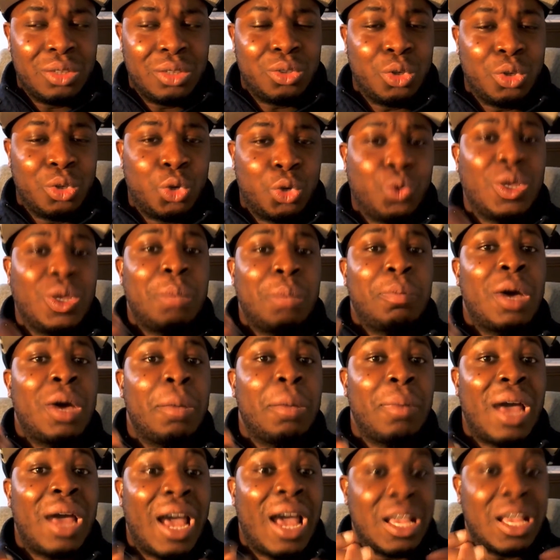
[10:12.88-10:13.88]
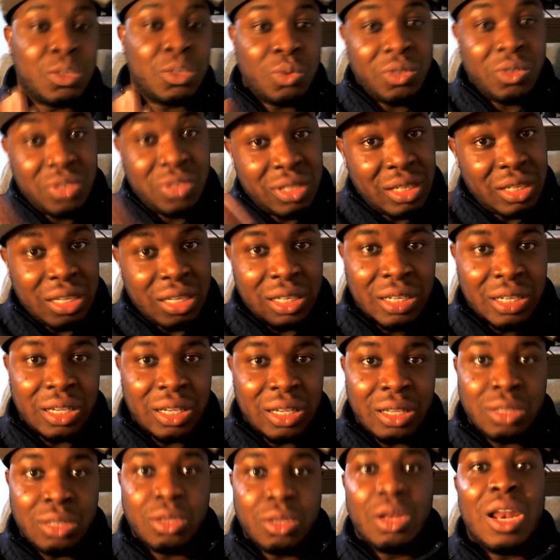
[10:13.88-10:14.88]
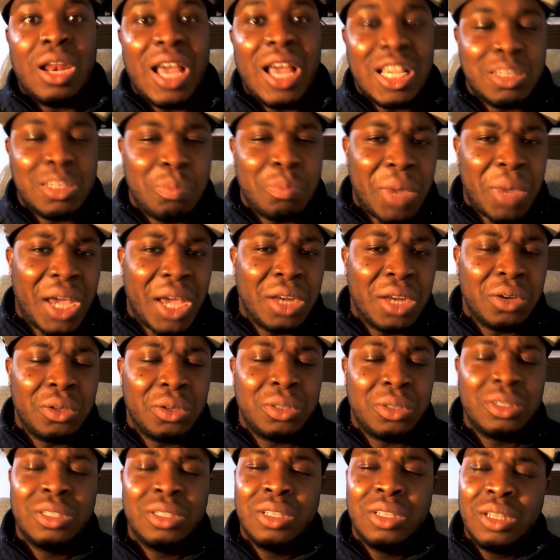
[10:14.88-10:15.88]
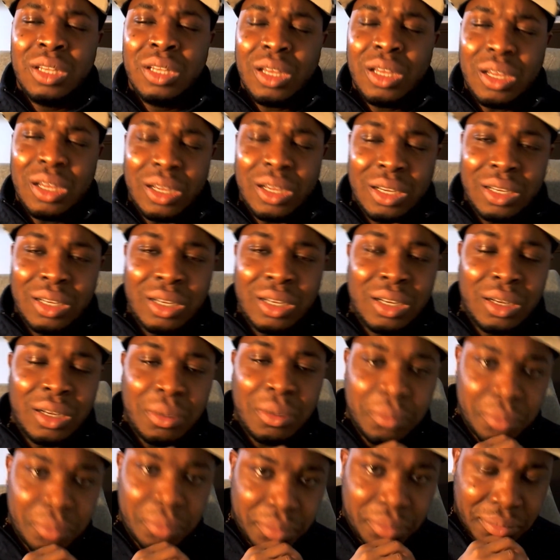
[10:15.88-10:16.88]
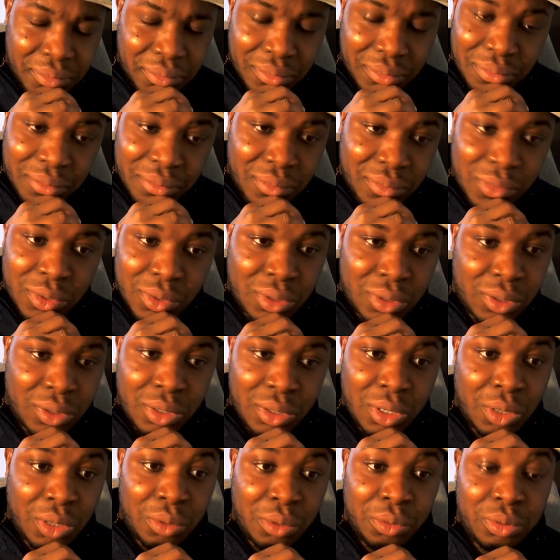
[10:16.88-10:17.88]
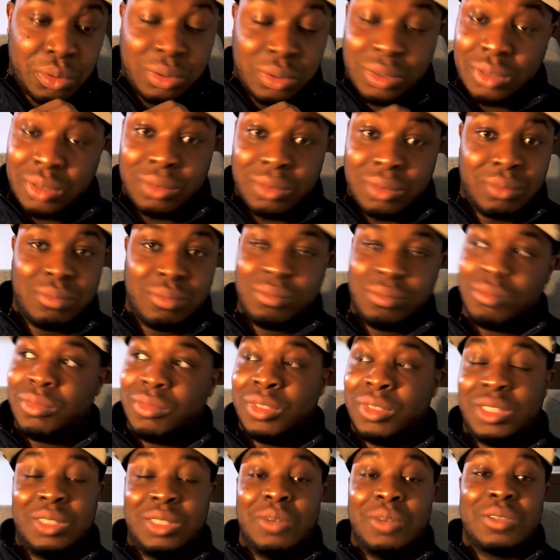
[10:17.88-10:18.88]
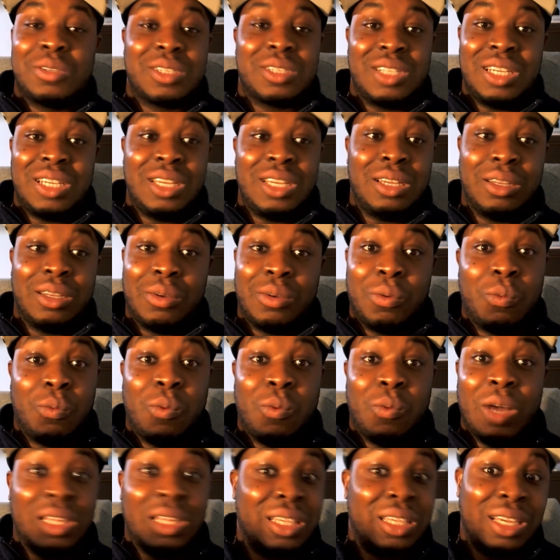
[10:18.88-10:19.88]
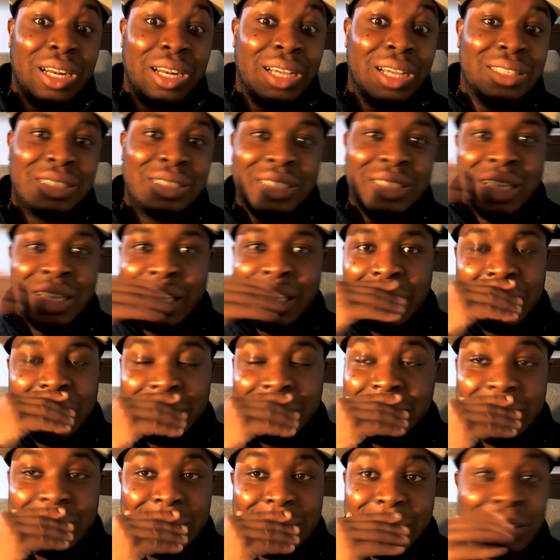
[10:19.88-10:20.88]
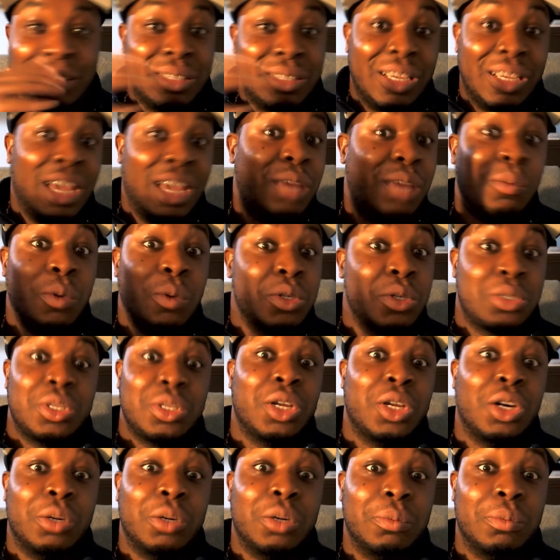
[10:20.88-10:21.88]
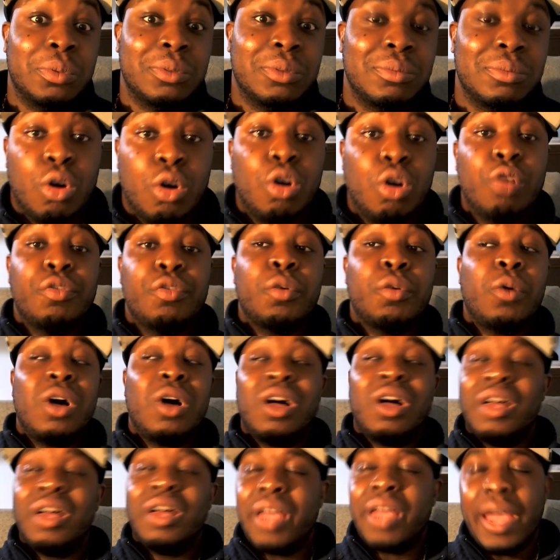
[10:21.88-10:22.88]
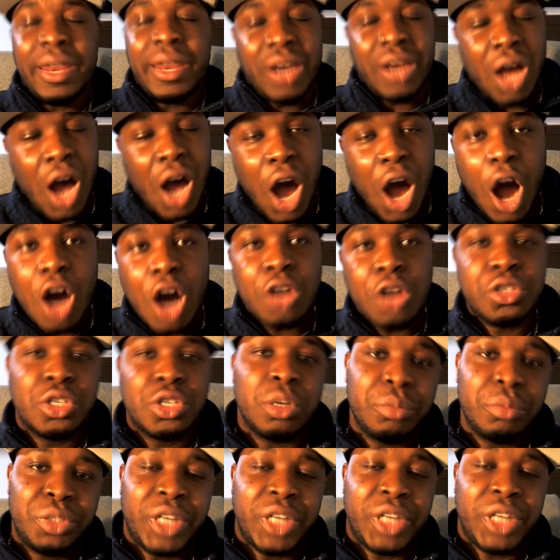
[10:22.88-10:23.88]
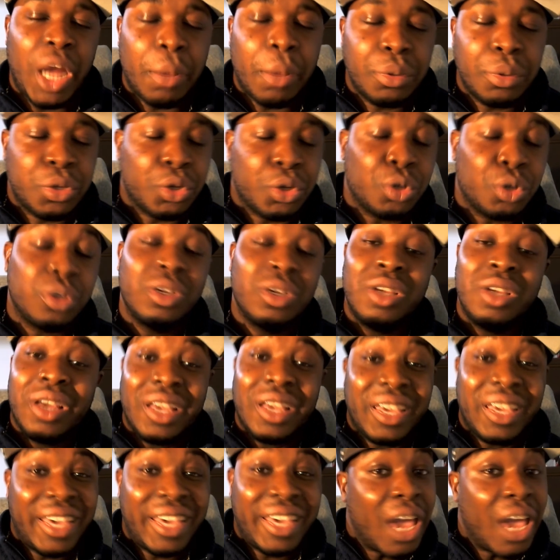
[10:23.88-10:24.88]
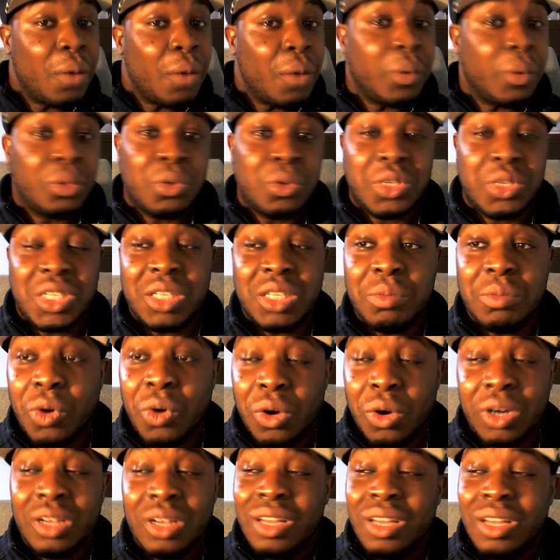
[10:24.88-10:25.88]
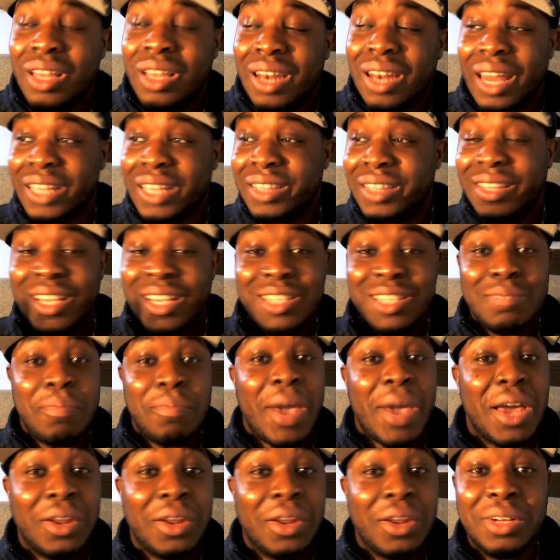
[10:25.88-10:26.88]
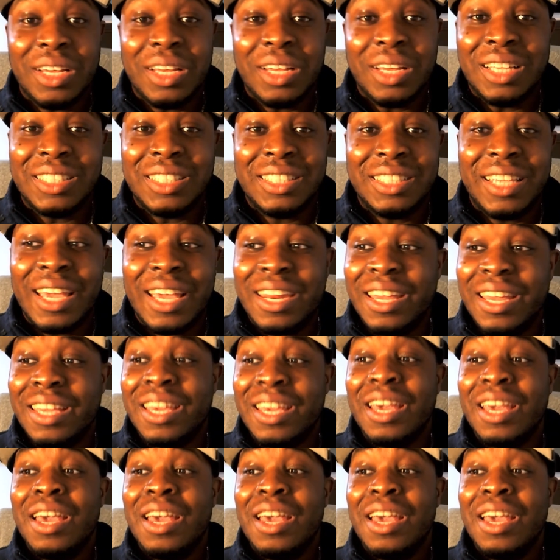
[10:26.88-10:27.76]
creep up, as we've seen in the last panel. Um, yo, seriously, what can I say? It was dope. Overall, an awesome chapter. Can't wait to see more. Like, this battle is getting